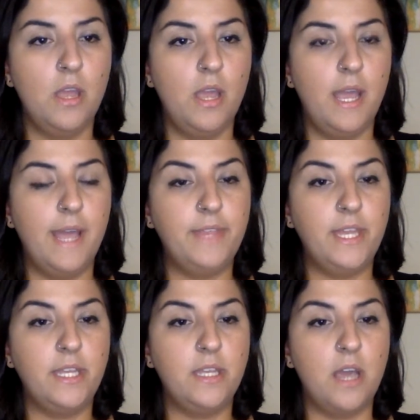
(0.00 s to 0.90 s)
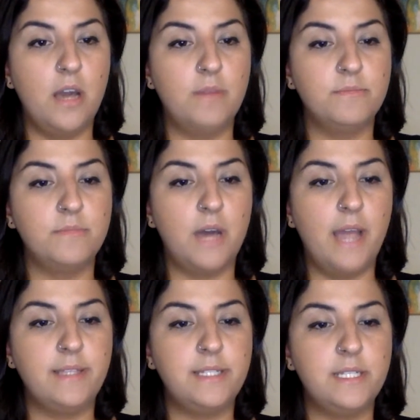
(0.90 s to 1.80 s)
And then
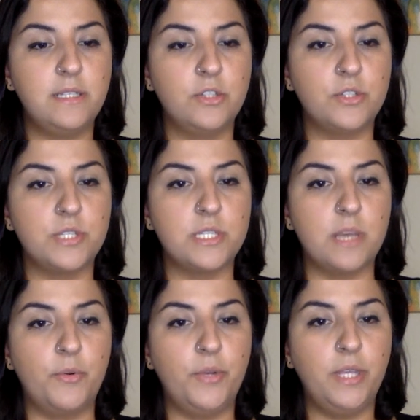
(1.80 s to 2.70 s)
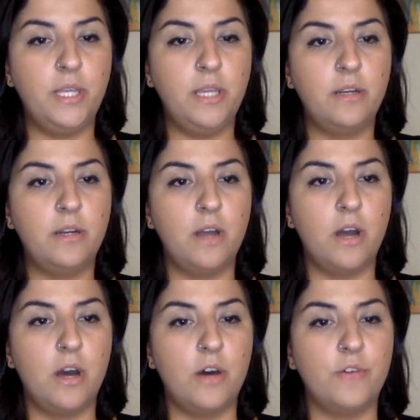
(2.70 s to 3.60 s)
I did a little summary here
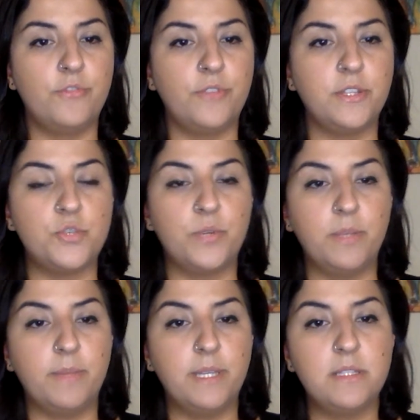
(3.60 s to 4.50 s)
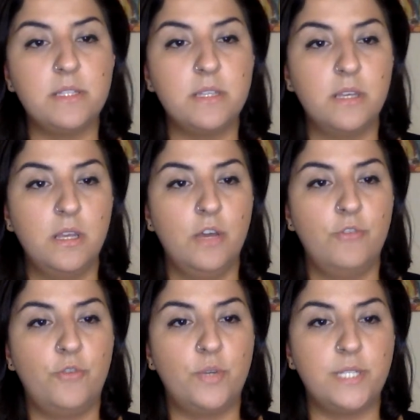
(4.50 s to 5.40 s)
of the treatment
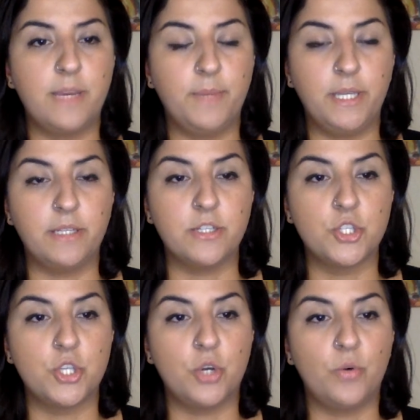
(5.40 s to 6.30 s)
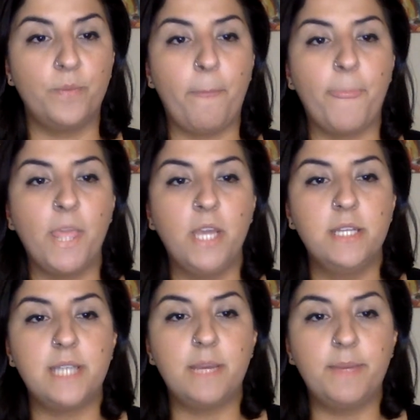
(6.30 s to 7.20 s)
for diabetes. So
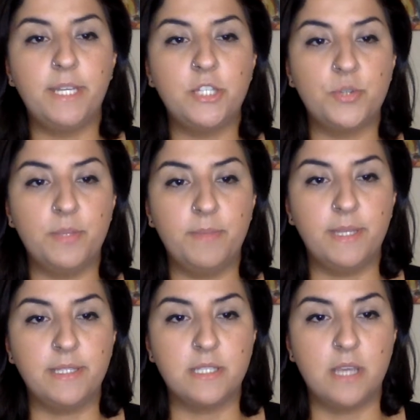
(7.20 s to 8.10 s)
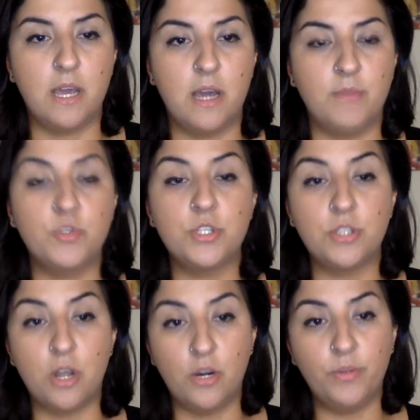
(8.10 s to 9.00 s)
diabetic treatment, you
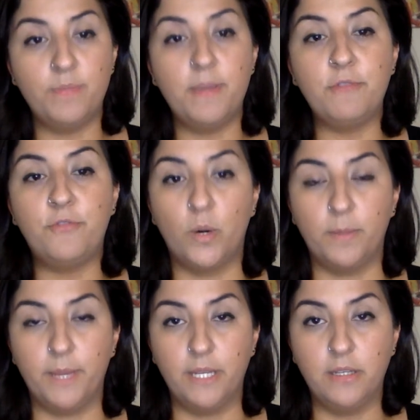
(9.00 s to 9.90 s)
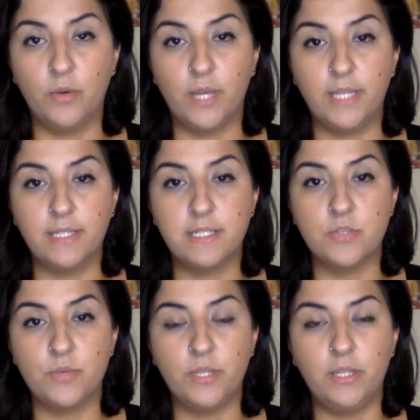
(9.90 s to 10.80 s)
start with metformin. Okay, this
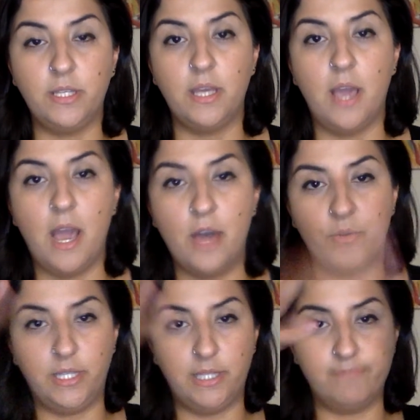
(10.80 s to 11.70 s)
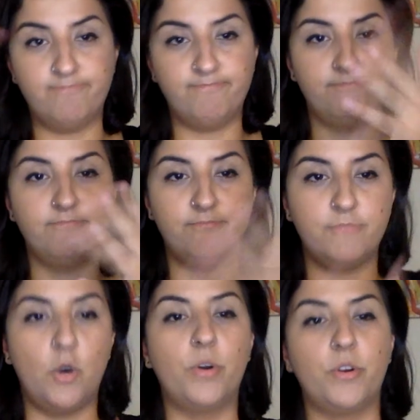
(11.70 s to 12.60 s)
is really how the
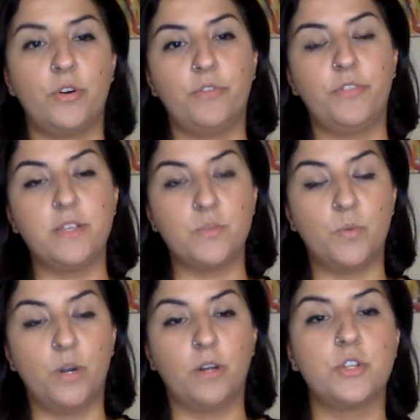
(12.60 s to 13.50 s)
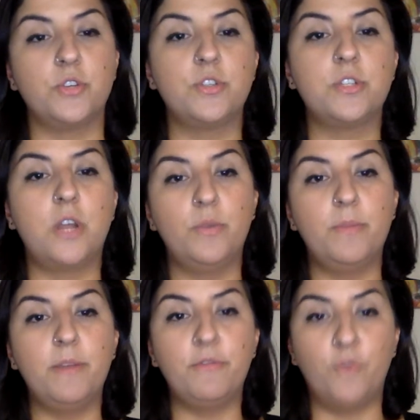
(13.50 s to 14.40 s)
order of things work. So you start with
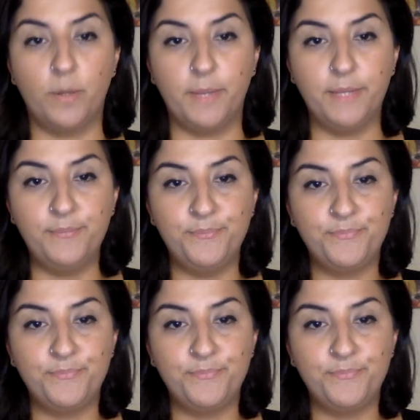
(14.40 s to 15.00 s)
metformin.